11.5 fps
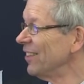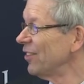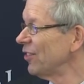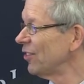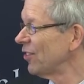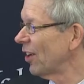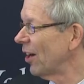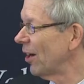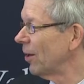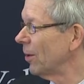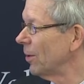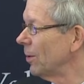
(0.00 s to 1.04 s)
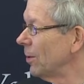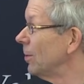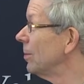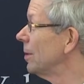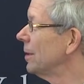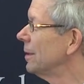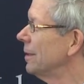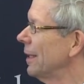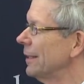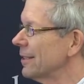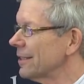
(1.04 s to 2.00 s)
so,
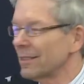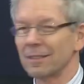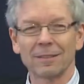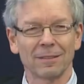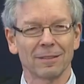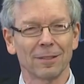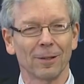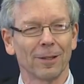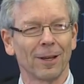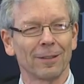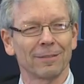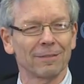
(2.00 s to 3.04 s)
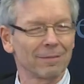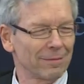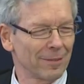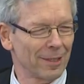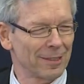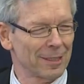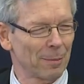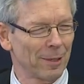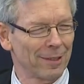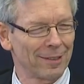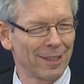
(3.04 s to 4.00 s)
and this it's only going to
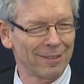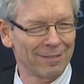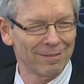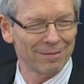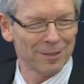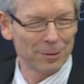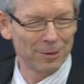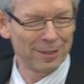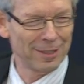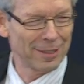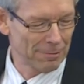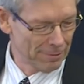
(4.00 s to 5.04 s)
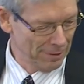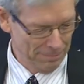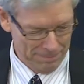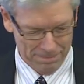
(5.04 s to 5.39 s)
display on that screen. Is that right?